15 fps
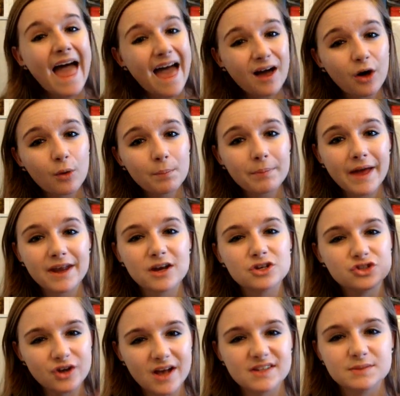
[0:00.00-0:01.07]
help and
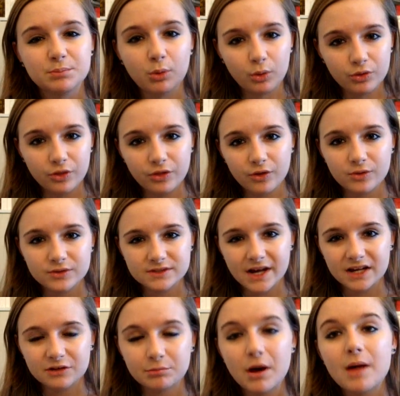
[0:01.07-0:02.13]
address both of those
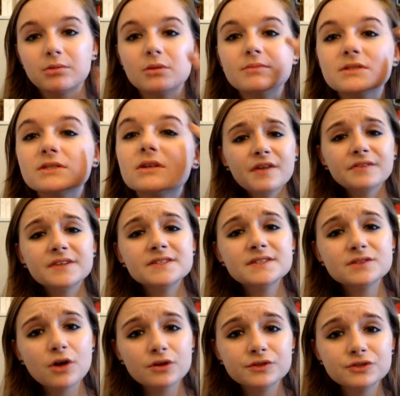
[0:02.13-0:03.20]
kind of problems.
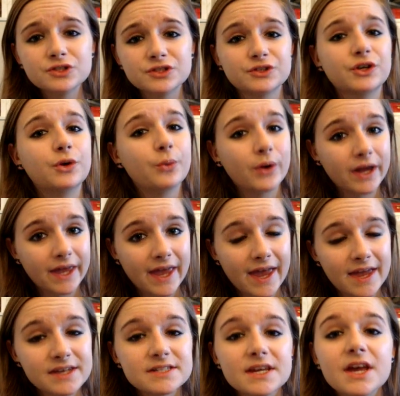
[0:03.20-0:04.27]
This is also just a quick
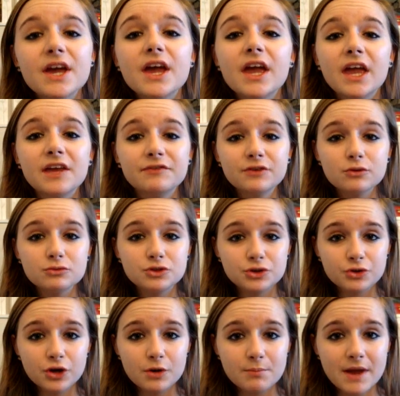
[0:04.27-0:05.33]
hint. If you
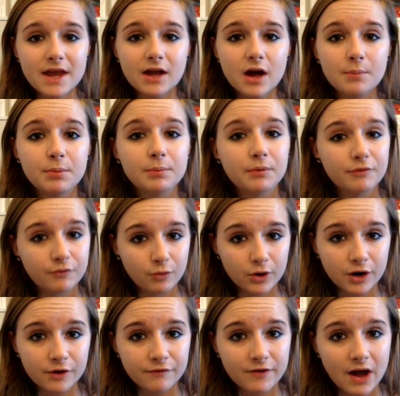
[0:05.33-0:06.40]
do your makeup
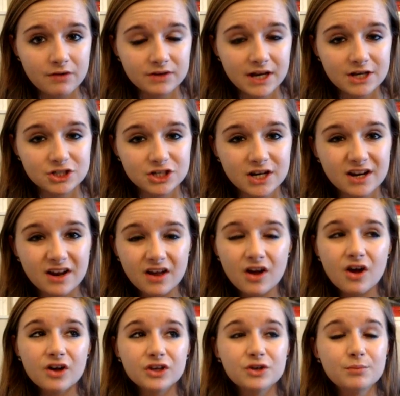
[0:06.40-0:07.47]
before your foundation,
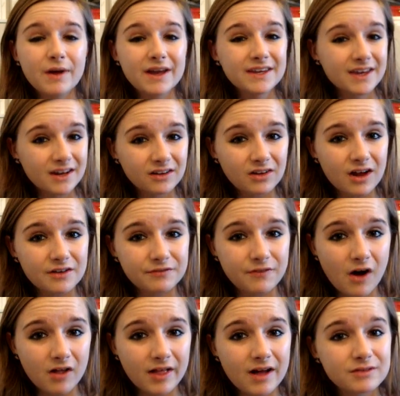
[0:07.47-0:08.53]
you might get a lot of
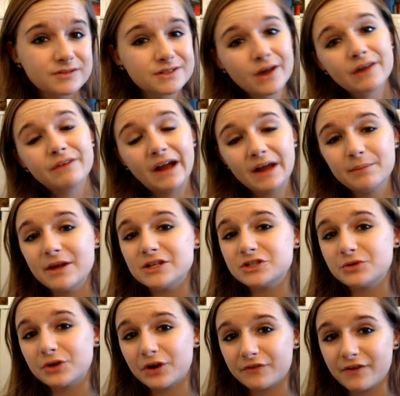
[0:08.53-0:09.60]
fallout. So I
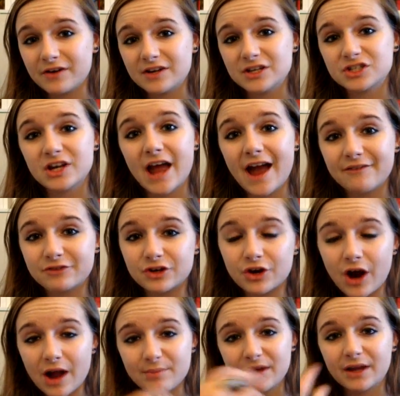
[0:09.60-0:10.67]
recommend doing your foundation after
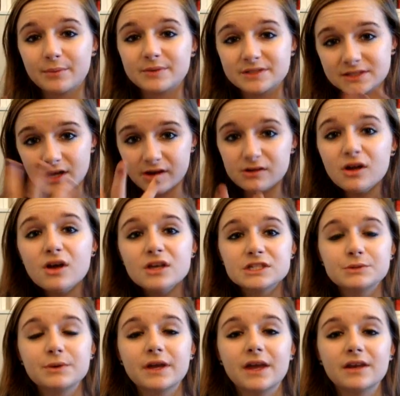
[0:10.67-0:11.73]
your eye makeup is done
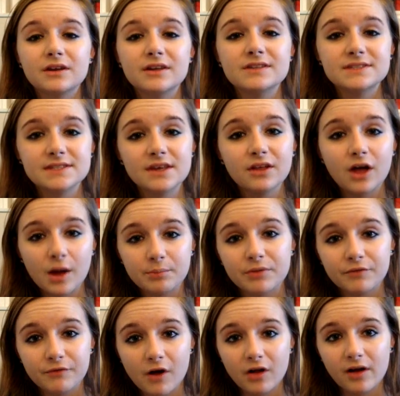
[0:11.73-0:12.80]
so it can conceal
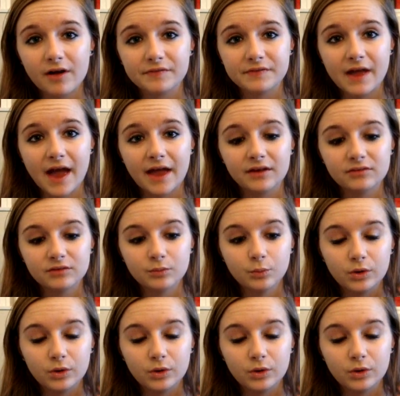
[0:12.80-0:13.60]
up the fallout that